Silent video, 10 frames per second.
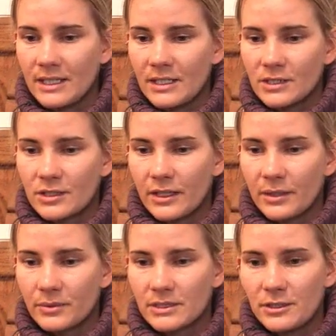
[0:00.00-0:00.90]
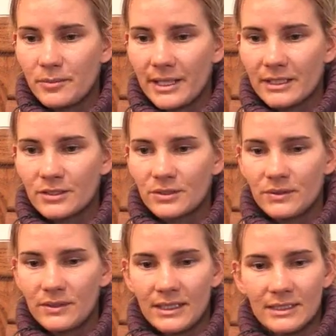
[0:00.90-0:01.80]
So I will see you back
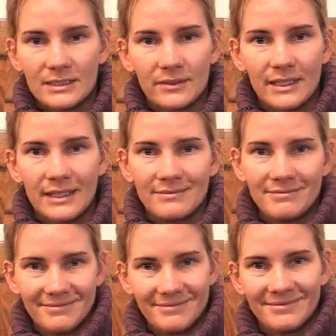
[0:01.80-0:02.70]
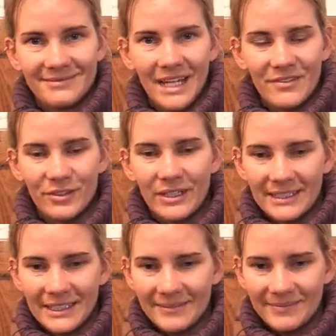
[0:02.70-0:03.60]
soon. Until then, have a great day.